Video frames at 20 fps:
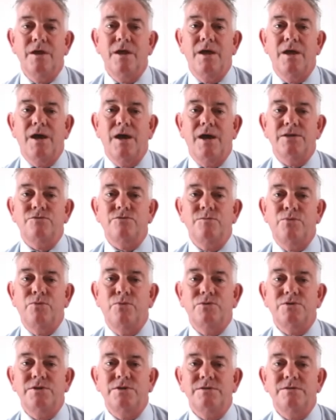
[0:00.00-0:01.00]
As
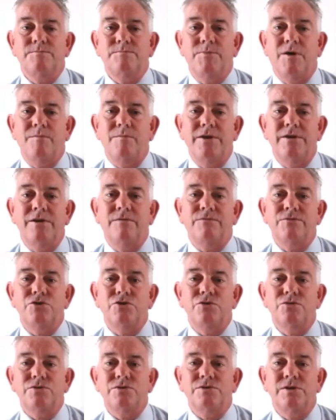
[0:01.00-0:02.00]
reported by many other
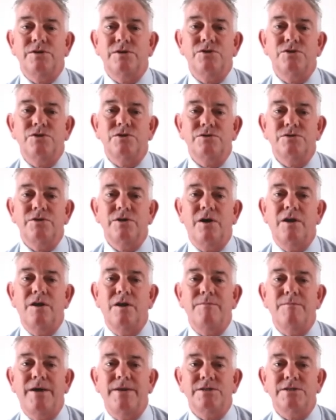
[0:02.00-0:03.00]
jurisdictions, the Isle of
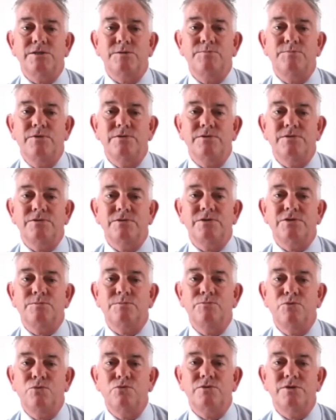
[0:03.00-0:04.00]
Man experienced a
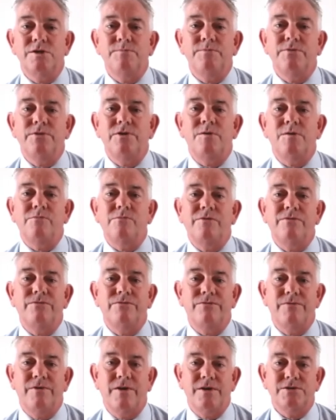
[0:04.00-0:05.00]
small dip in the number
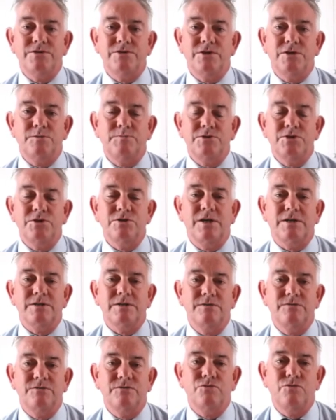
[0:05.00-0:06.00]
of suspicious
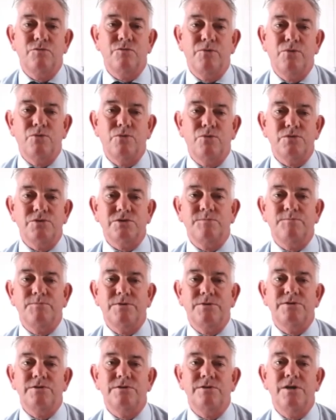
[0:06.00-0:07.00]
activity reports
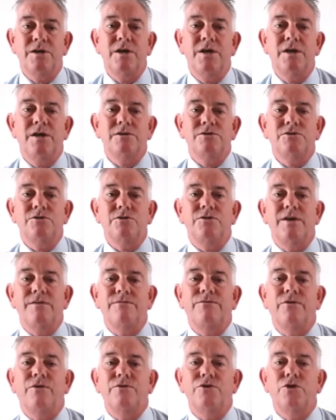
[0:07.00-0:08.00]
submitted to the
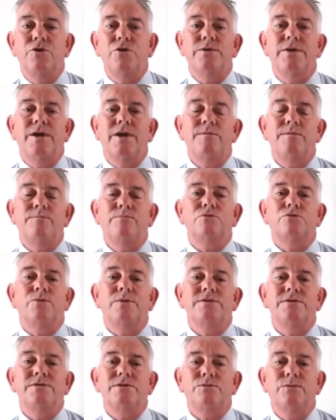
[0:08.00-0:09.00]
FIU in April
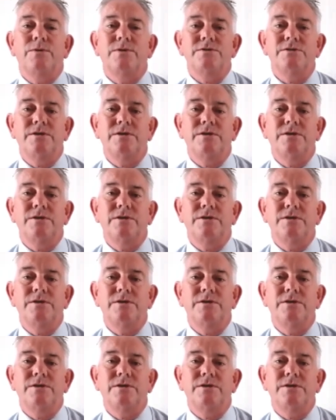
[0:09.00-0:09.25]
2020.